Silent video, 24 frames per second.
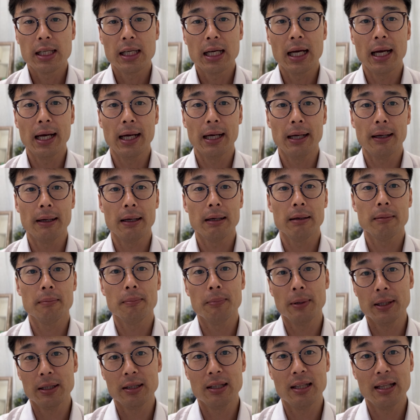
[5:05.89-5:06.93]

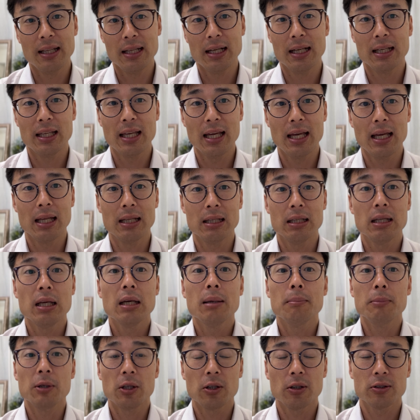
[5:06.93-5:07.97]
But then again,
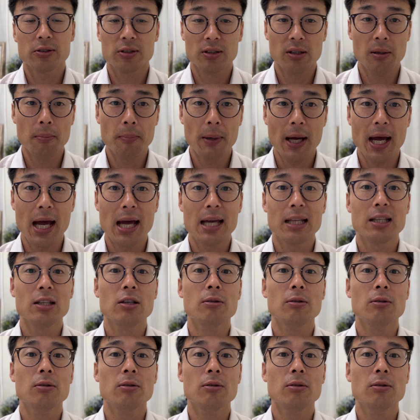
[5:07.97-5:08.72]
because of the pain,